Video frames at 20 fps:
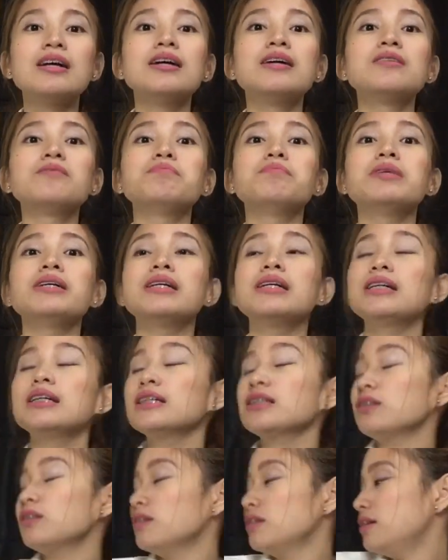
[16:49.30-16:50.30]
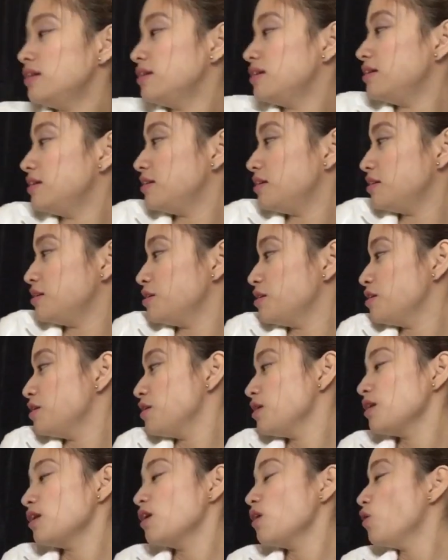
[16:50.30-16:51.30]
But,
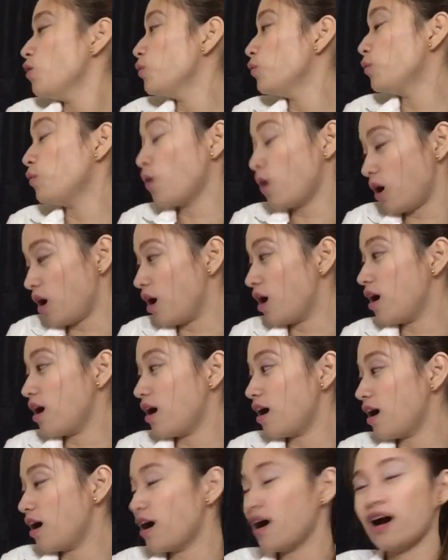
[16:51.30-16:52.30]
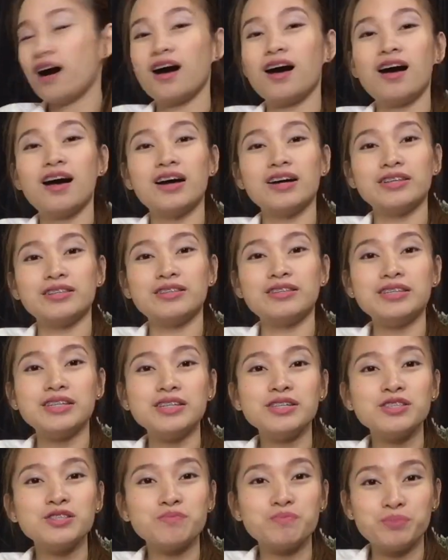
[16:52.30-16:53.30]
wow,
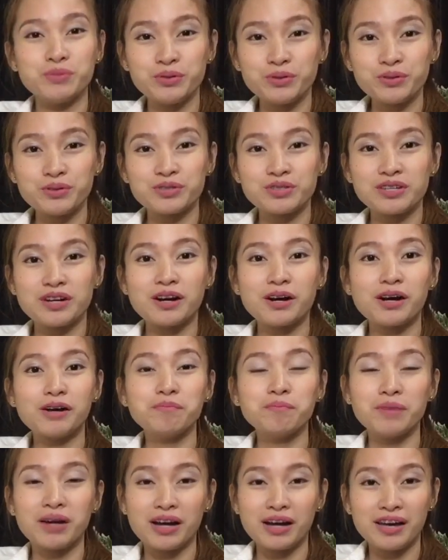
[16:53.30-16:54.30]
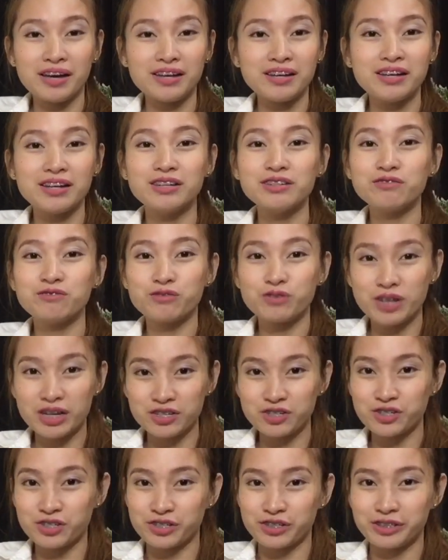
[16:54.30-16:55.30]
these books are my
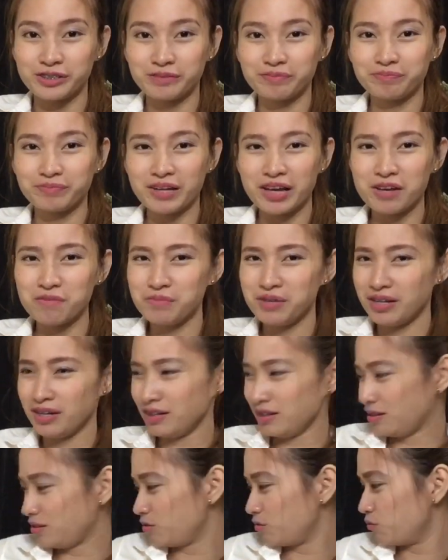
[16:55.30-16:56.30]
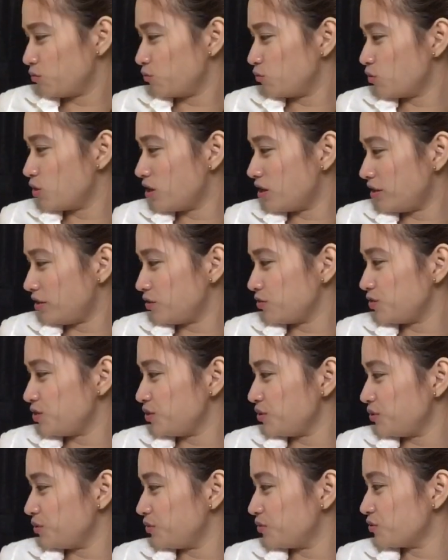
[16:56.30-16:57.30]
treasure. I mean, 1,
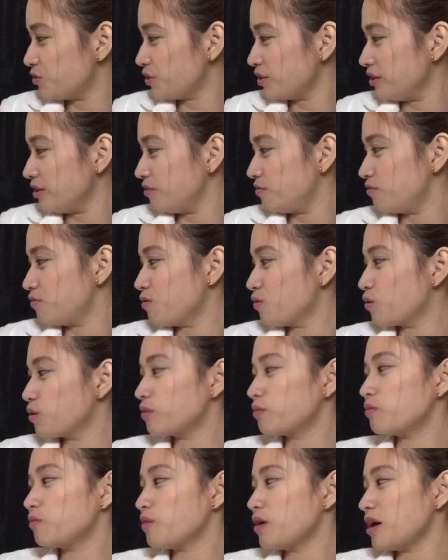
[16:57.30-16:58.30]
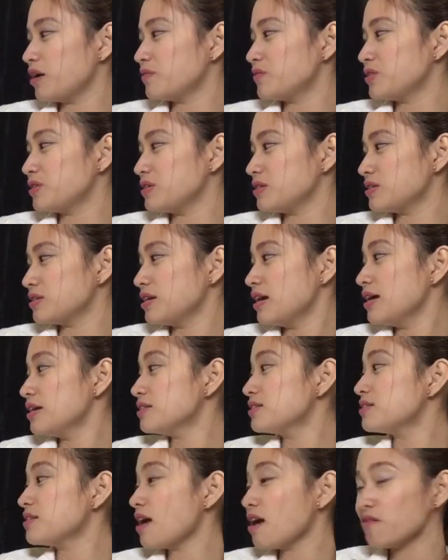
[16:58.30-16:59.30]
2, 3, 4, 5, 6,
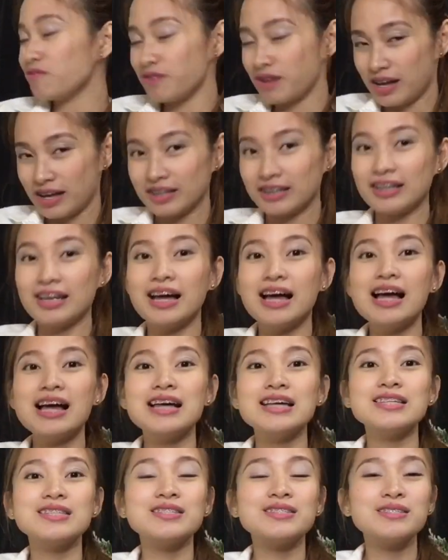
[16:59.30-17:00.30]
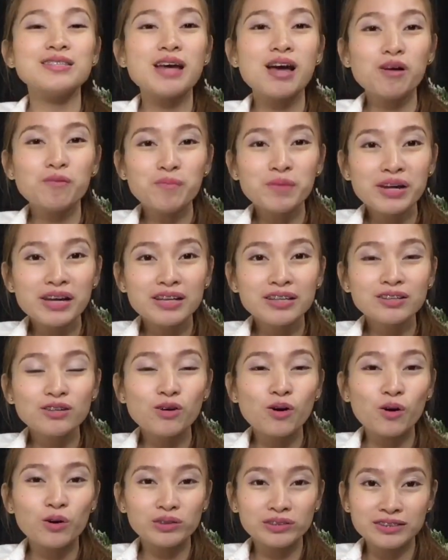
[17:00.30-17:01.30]
7. 7
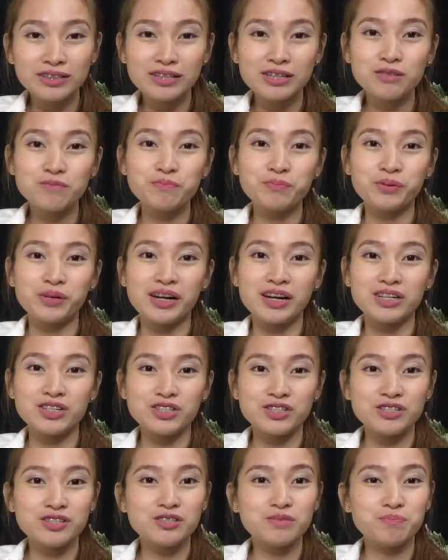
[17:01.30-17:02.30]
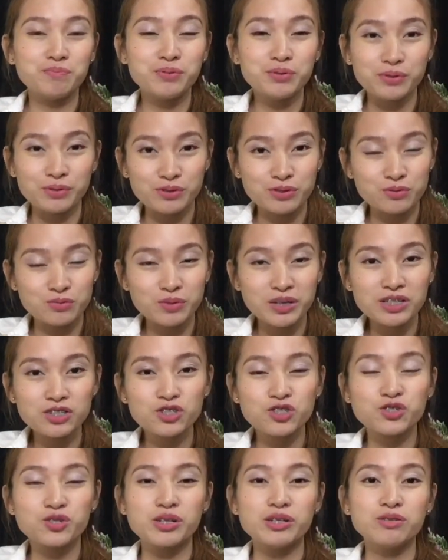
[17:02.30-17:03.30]
golden precious books
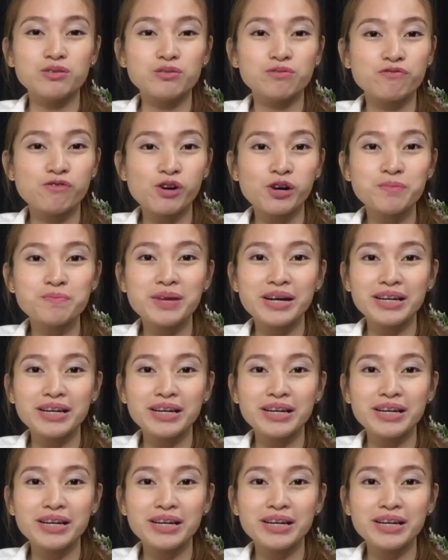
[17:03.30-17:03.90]
which transform my